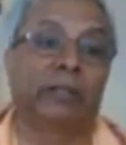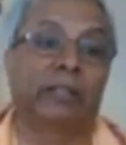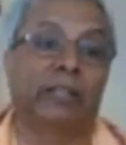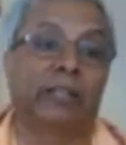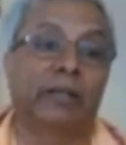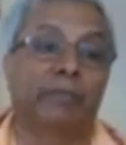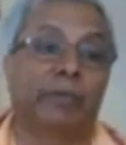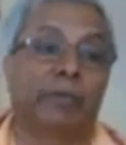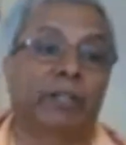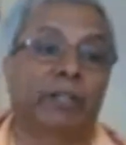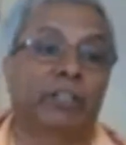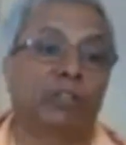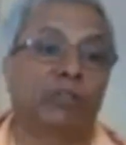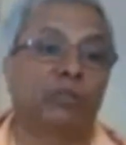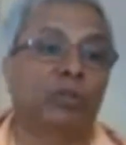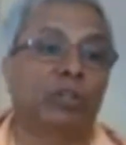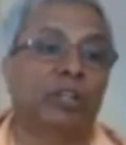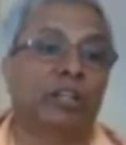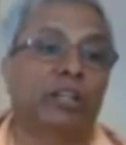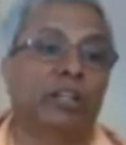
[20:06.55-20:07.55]
a
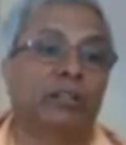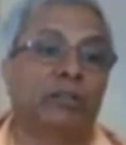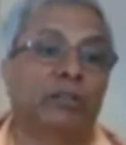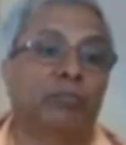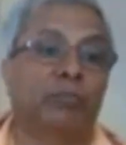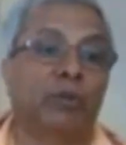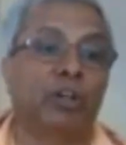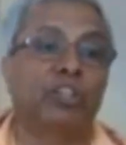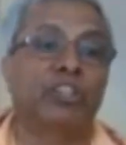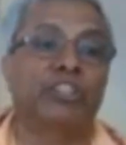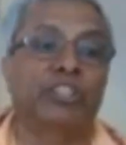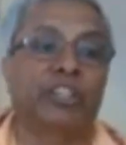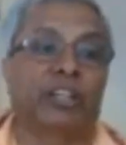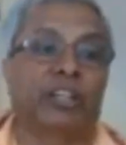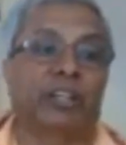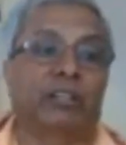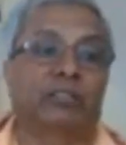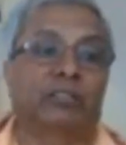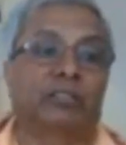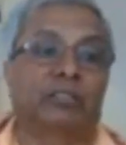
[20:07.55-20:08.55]
particular
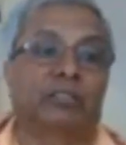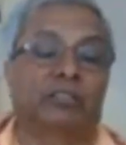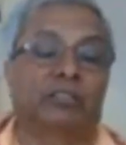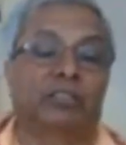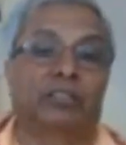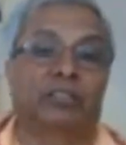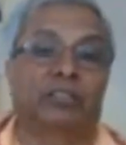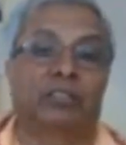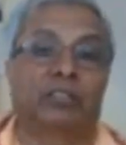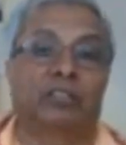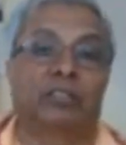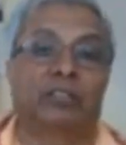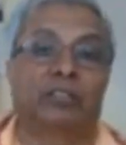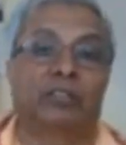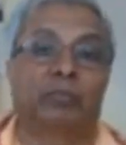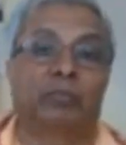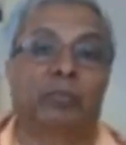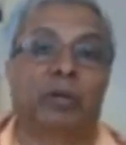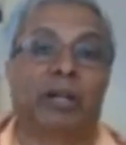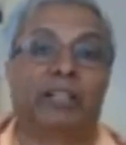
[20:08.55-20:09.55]
posture,
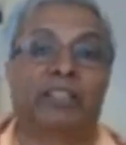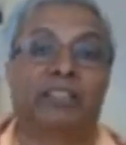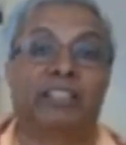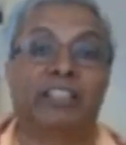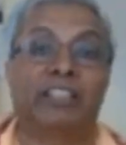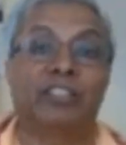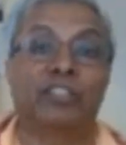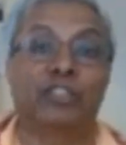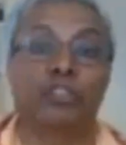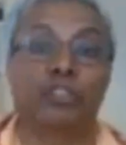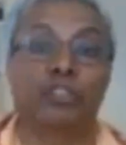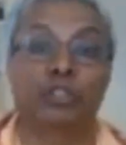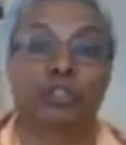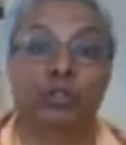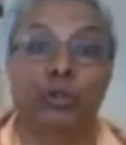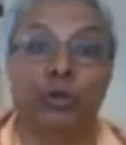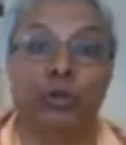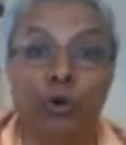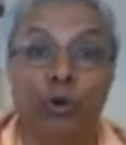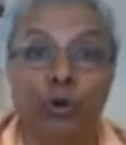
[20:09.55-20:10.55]
but they
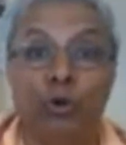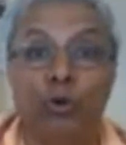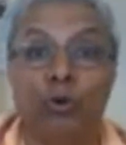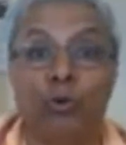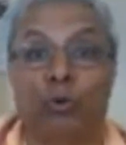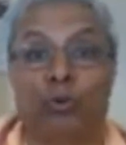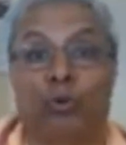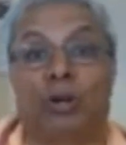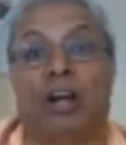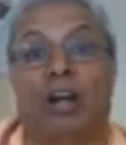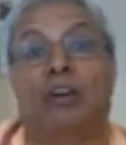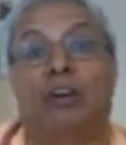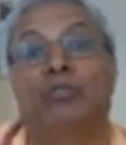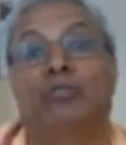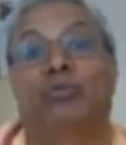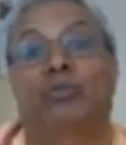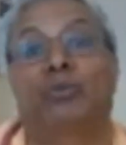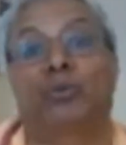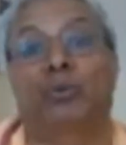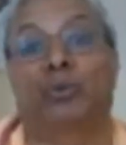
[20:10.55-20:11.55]
show how
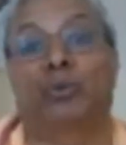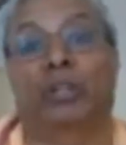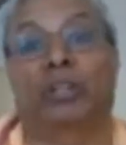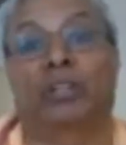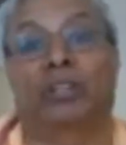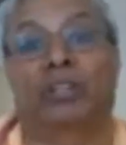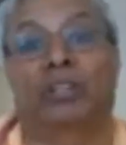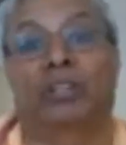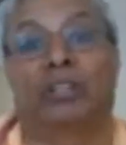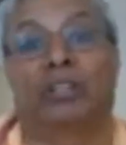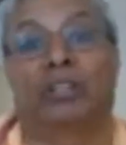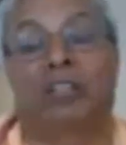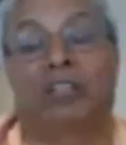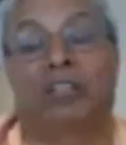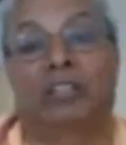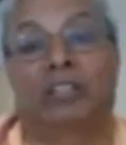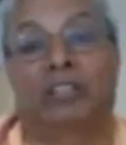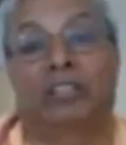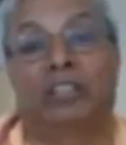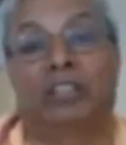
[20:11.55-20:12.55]
to do it.
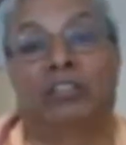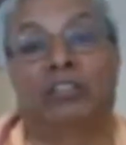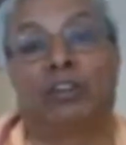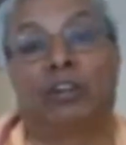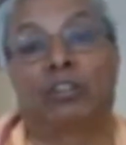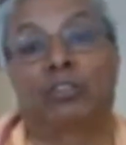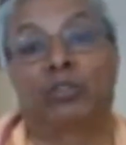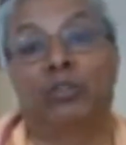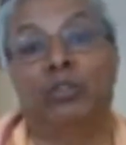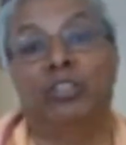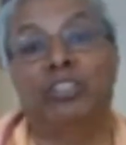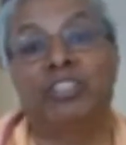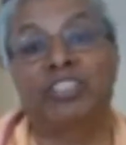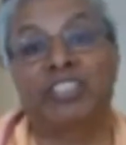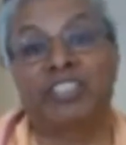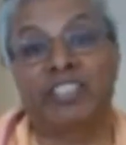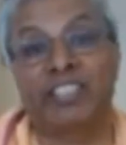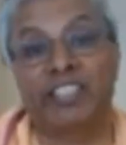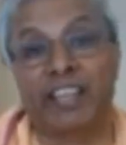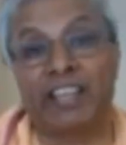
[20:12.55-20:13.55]
They not only
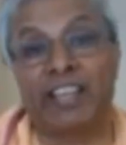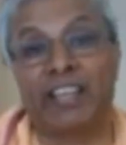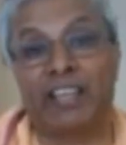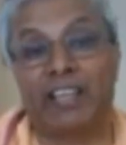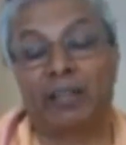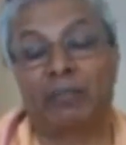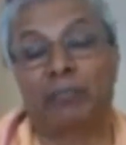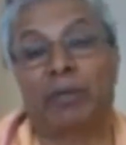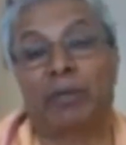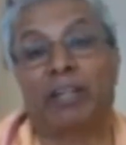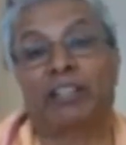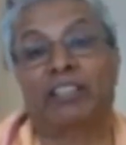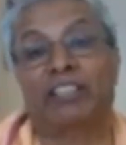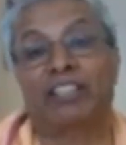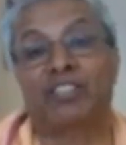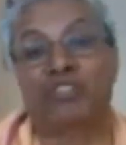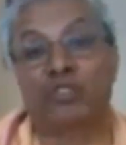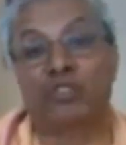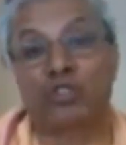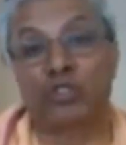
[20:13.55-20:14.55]
say, but they
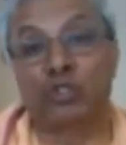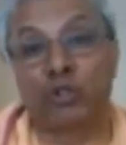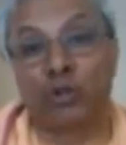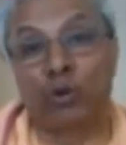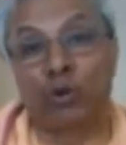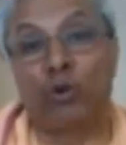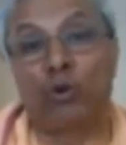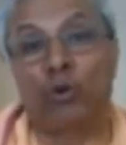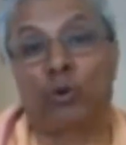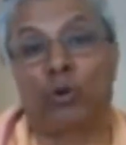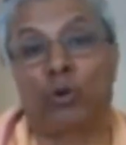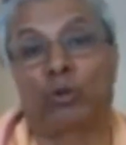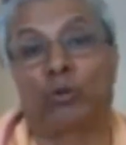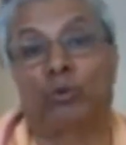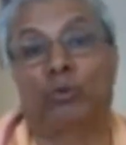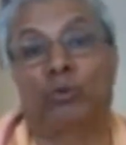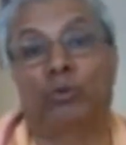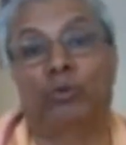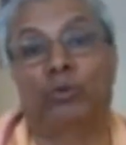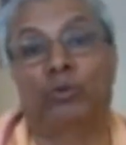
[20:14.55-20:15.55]
show
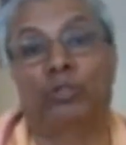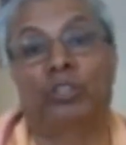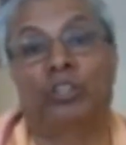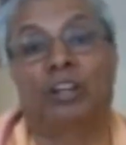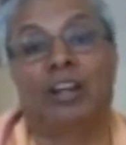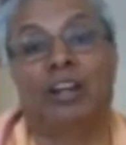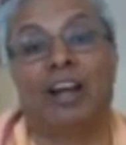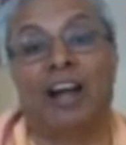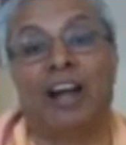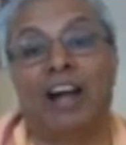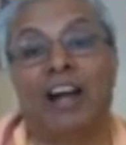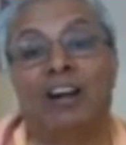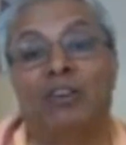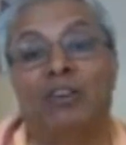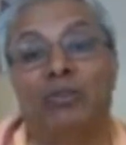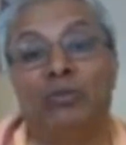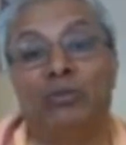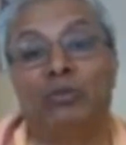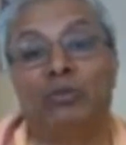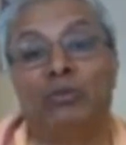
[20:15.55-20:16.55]
you
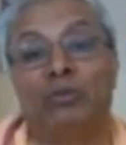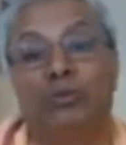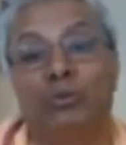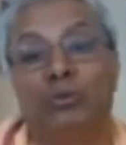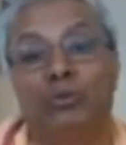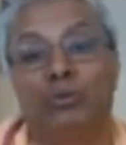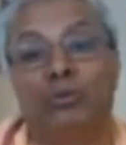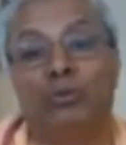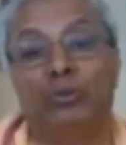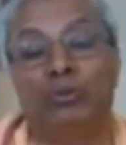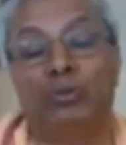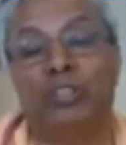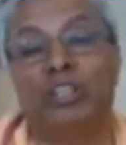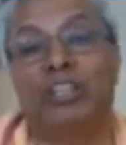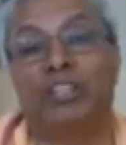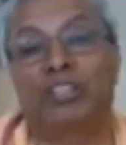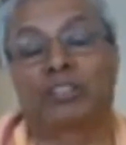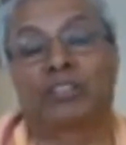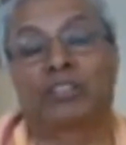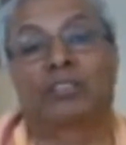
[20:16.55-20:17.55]
how to do
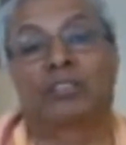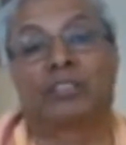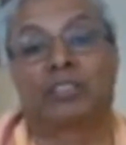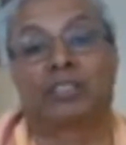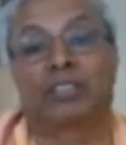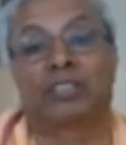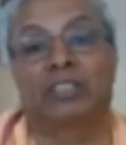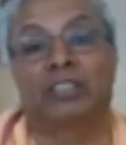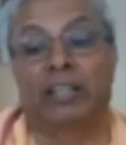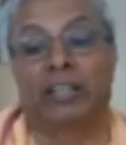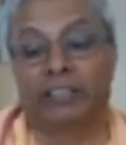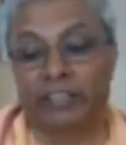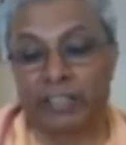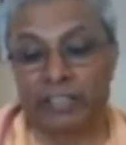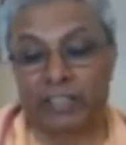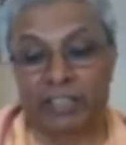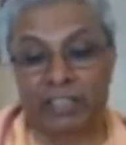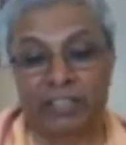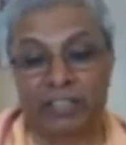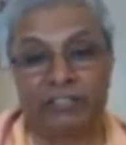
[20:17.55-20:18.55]
this. And
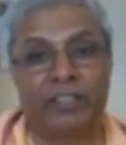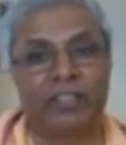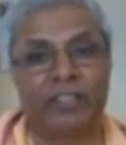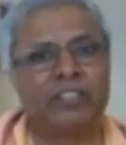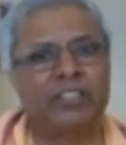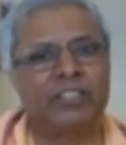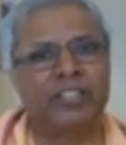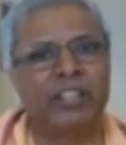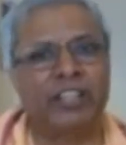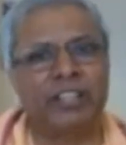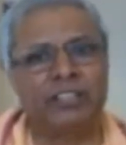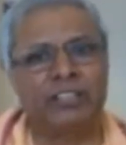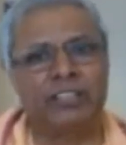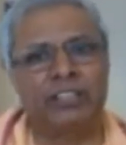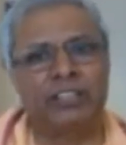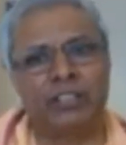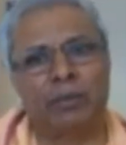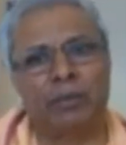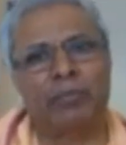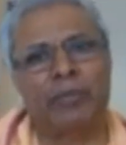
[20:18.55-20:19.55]
there are different
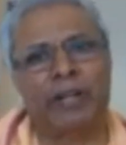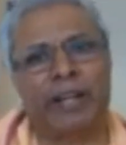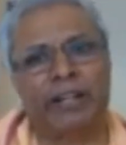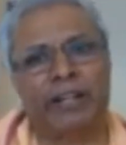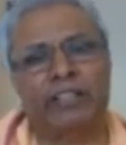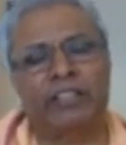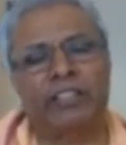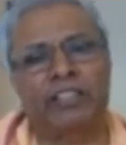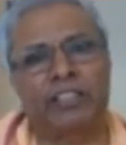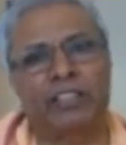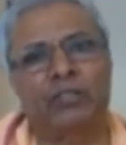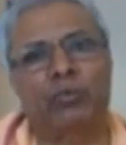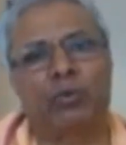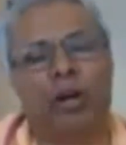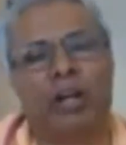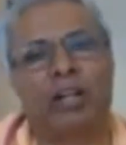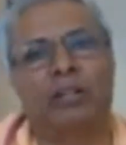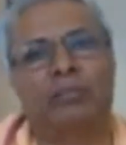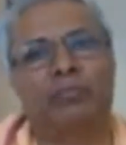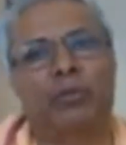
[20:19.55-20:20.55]
stages of practicing
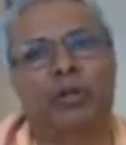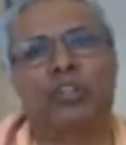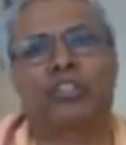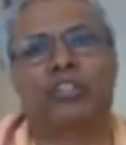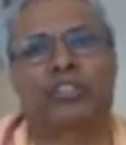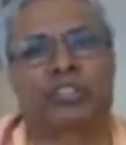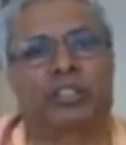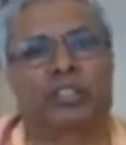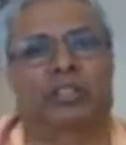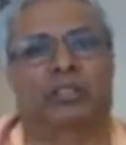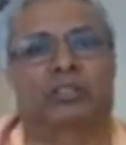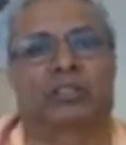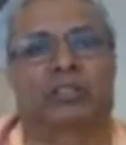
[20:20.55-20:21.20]
one posture.